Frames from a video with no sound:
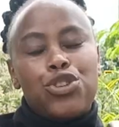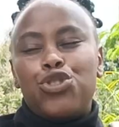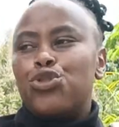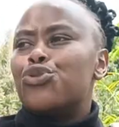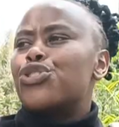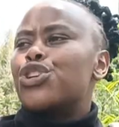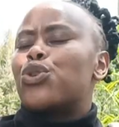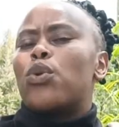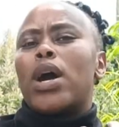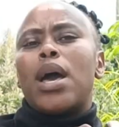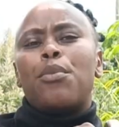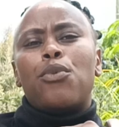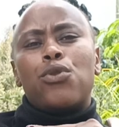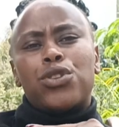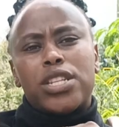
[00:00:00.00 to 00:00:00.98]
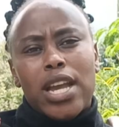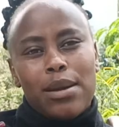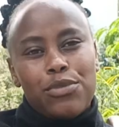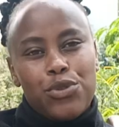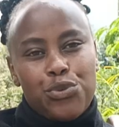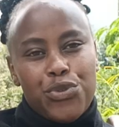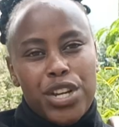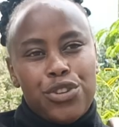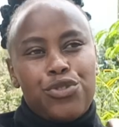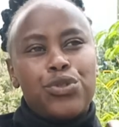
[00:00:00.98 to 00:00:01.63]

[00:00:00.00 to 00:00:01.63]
Do you require more time to read?